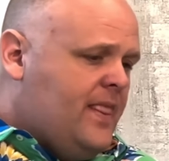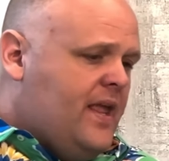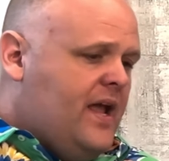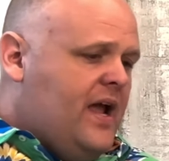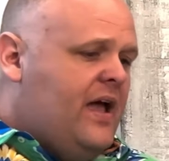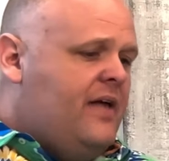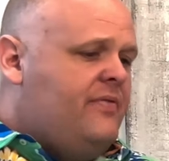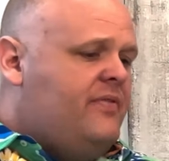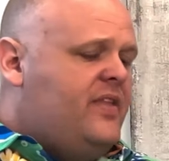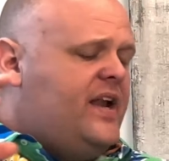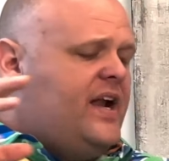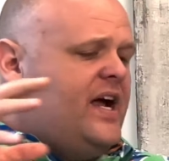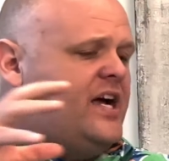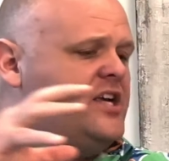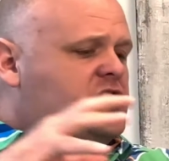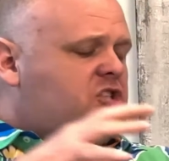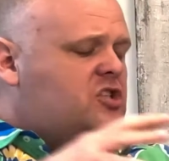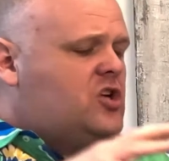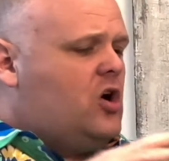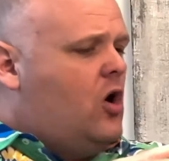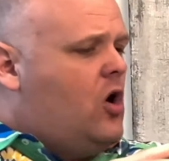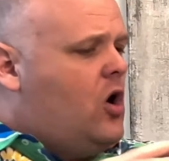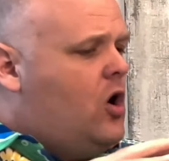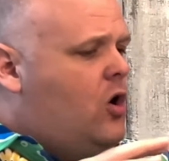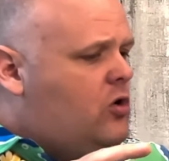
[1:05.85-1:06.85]
And then I
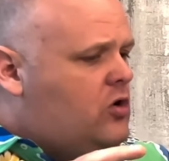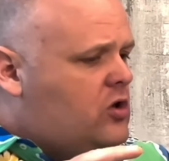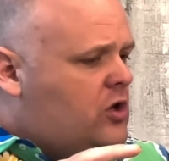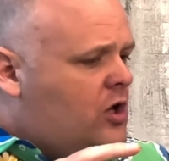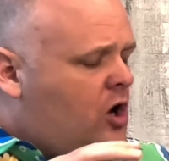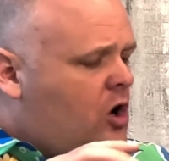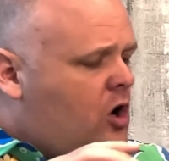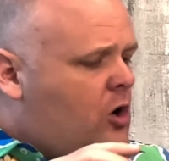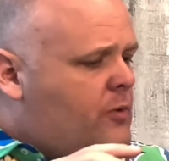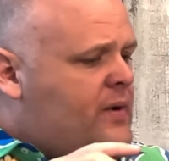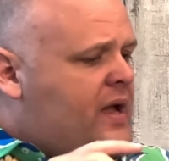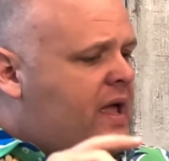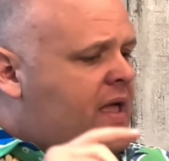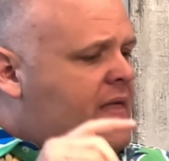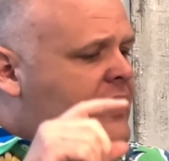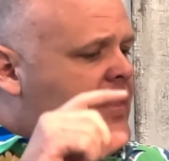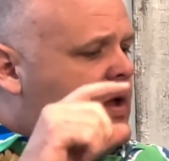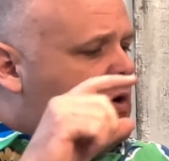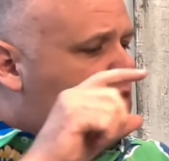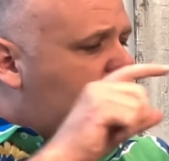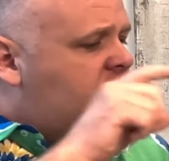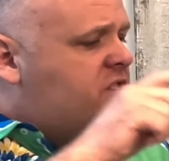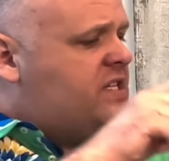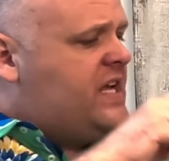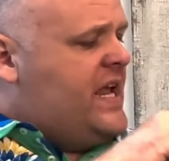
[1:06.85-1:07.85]
saw Oklahoma, and there
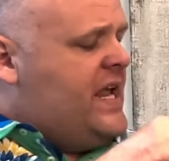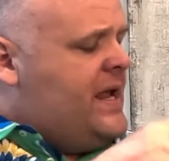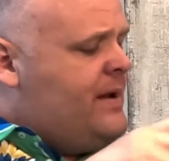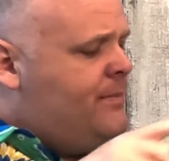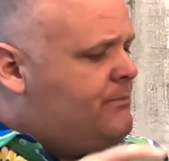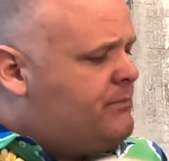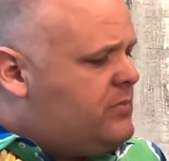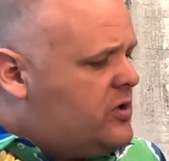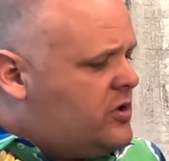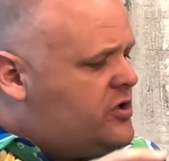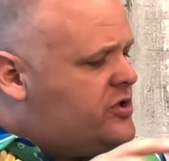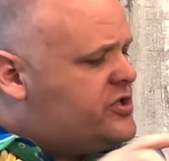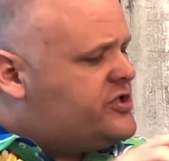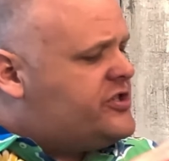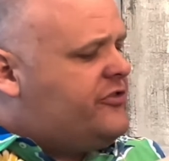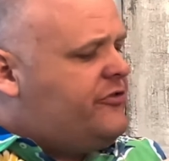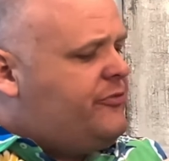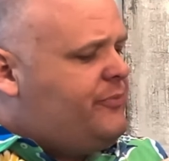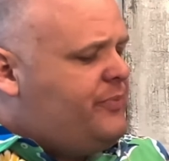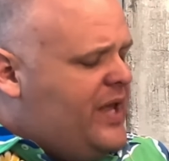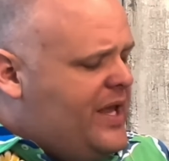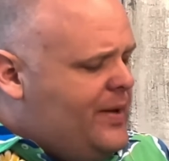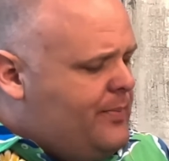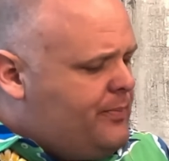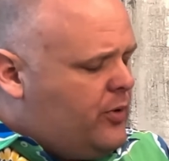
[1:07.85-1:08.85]
was embers of
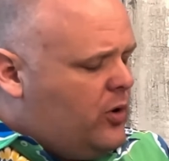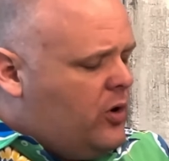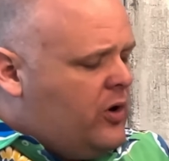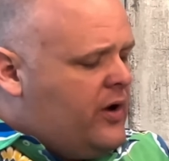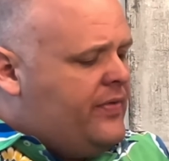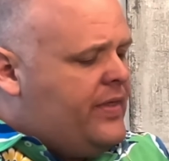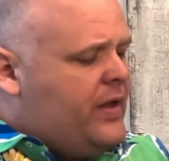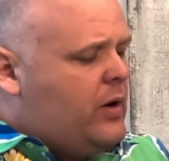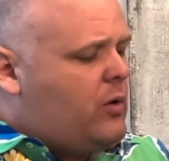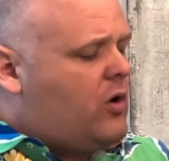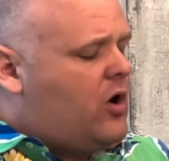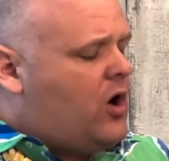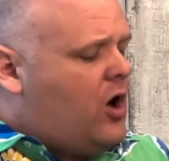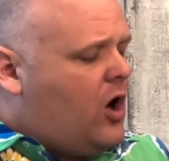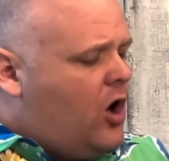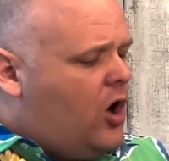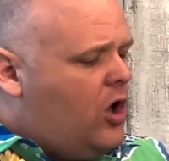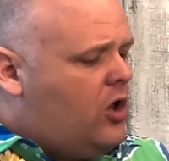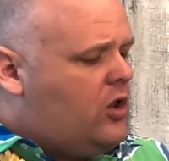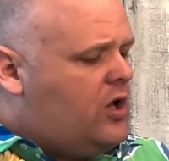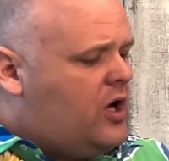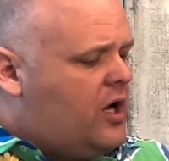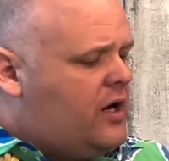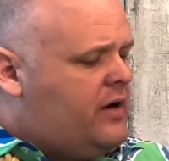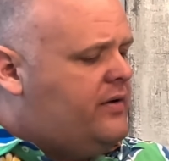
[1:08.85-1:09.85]
people, and they were
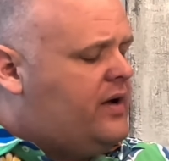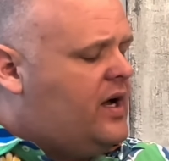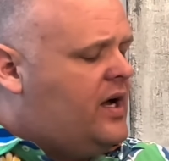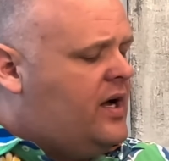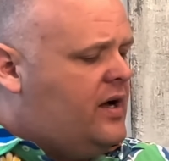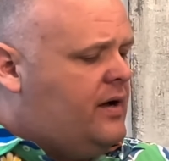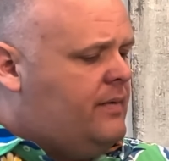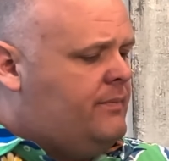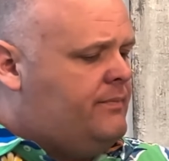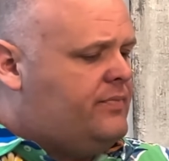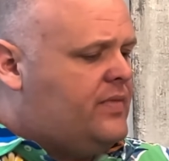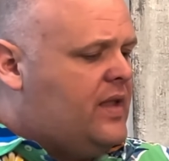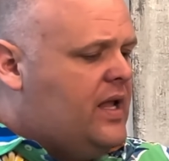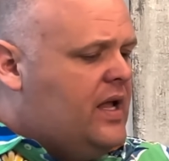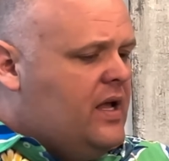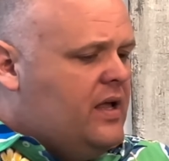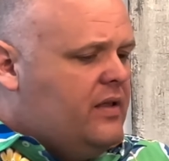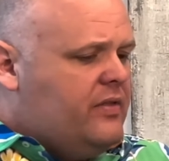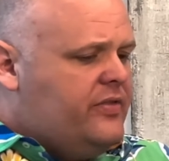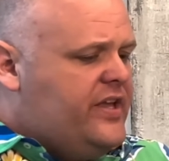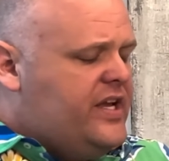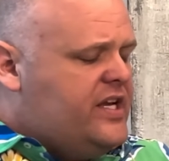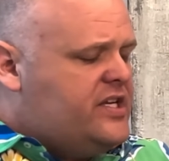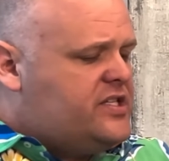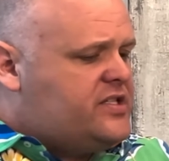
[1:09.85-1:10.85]
all on
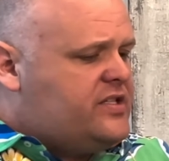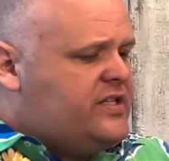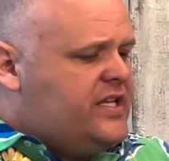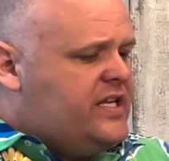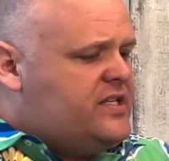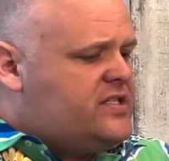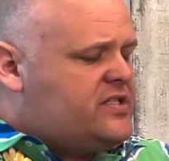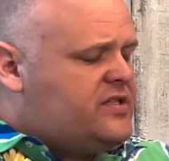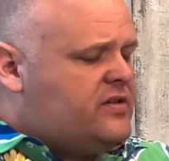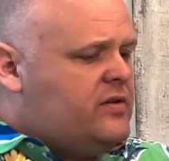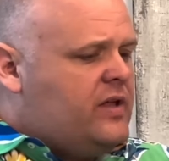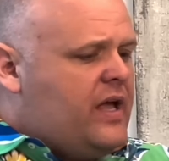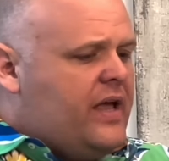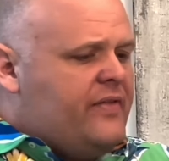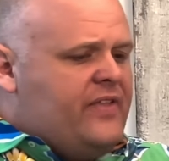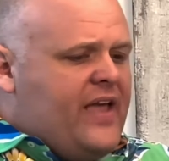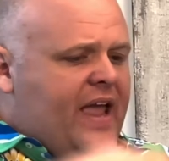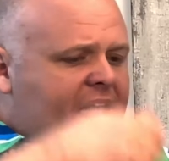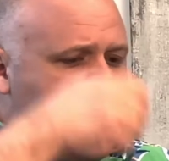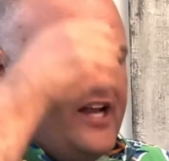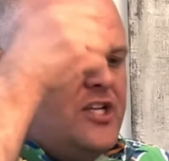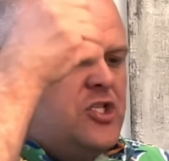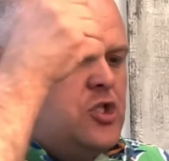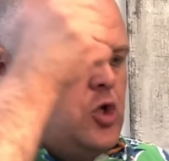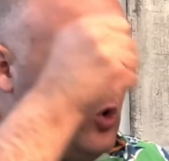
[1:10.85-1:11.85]
they
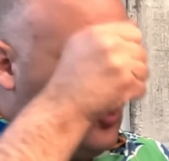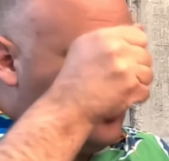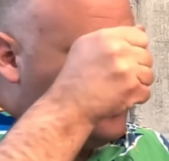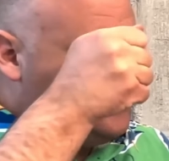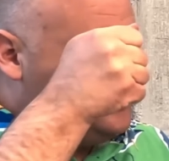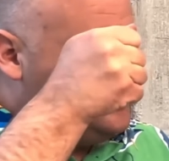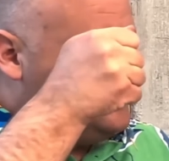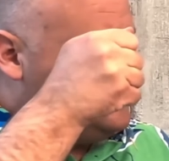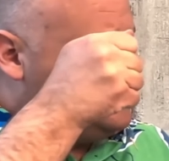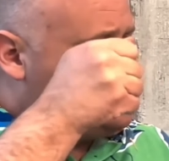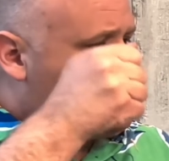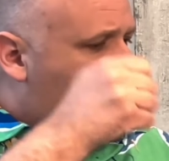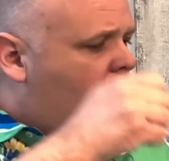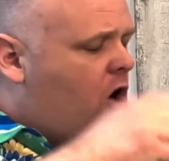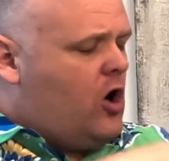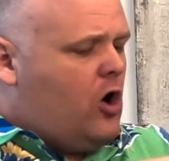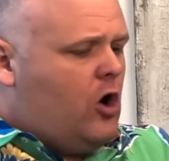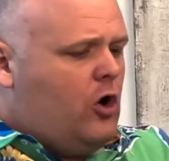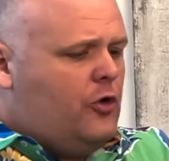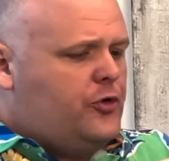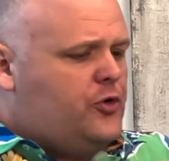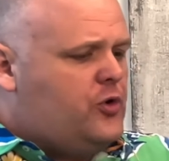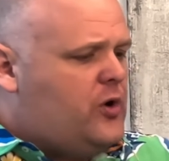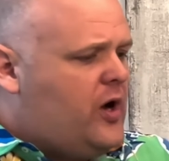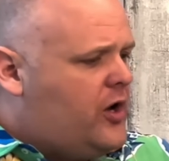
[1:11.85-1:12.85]
had torches
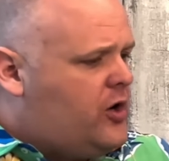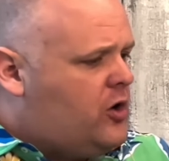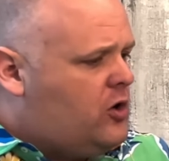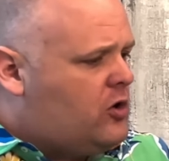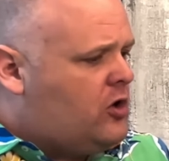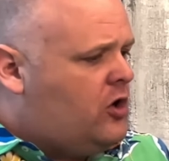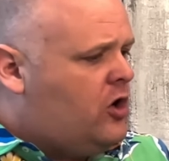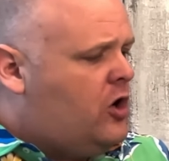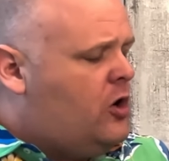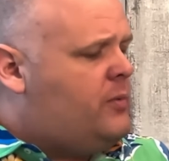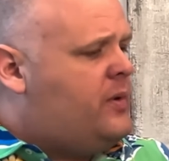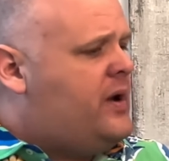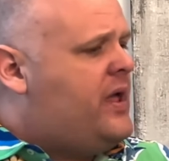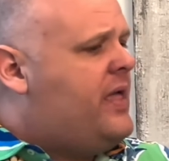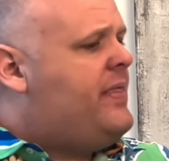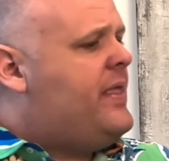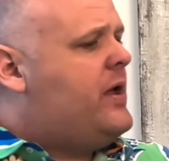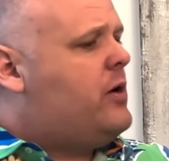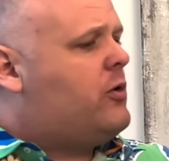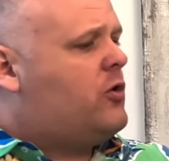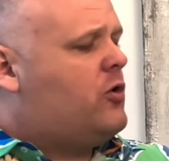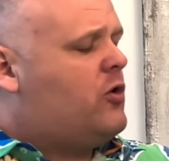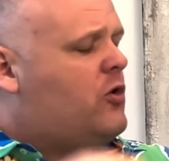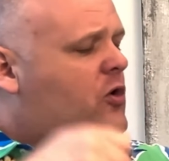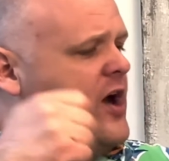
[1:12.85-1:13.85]
all throughout Oklahoma, and they
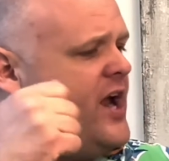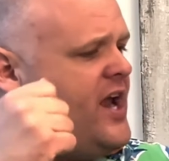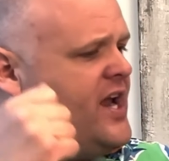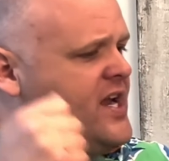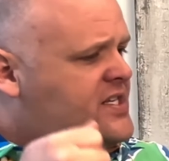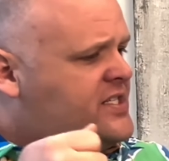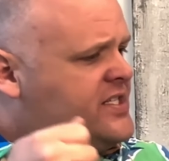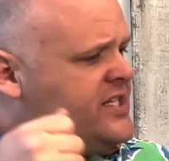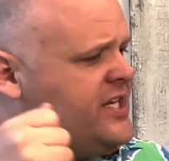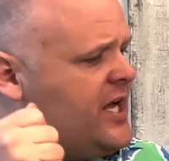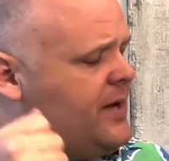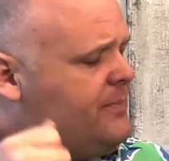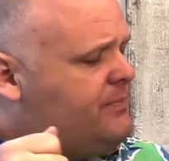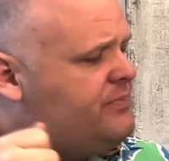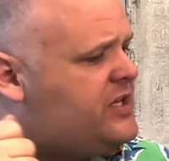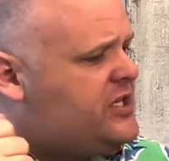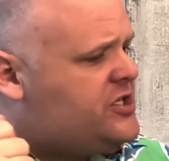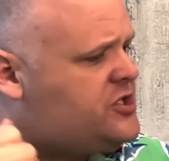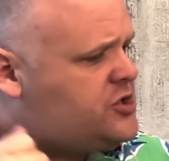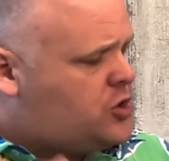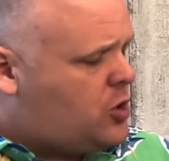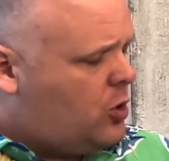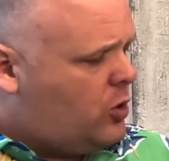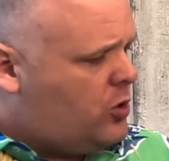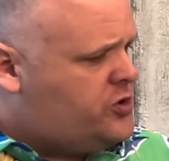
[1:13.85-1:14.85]
were raising up these
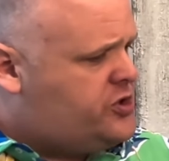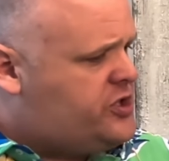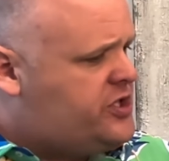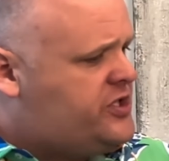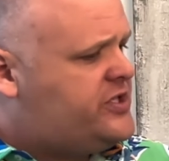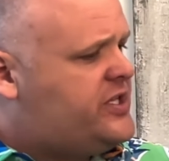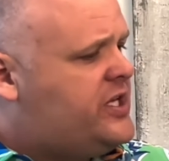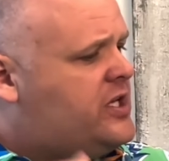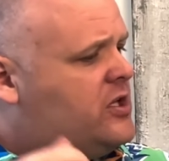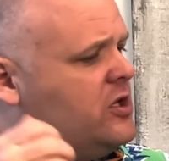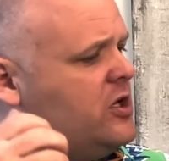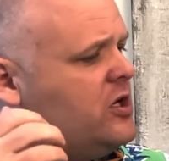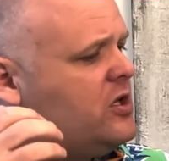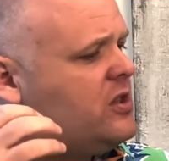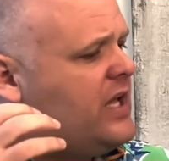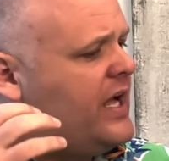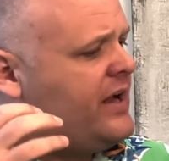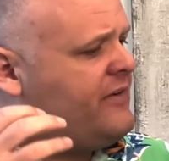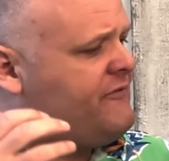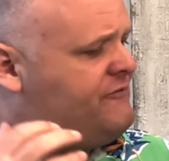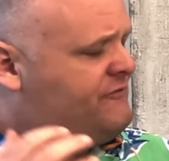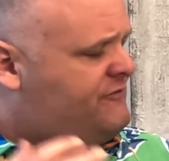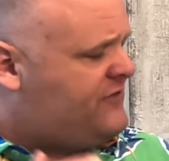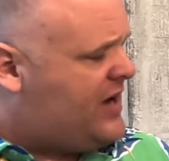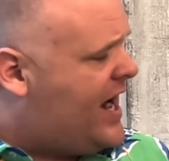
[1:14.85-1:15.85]
torches that looked
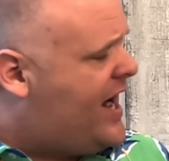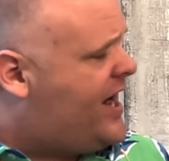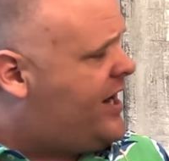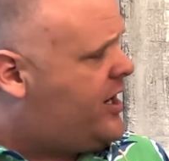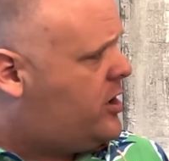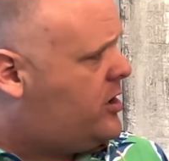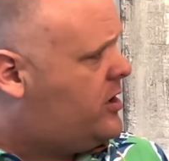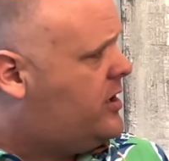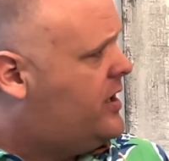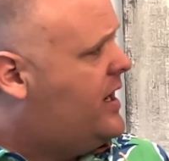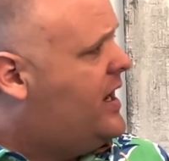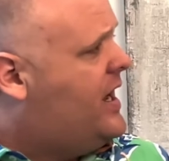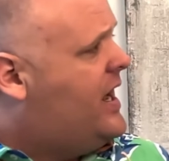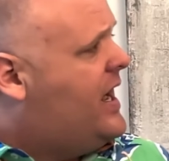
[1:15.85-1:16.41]
like fire.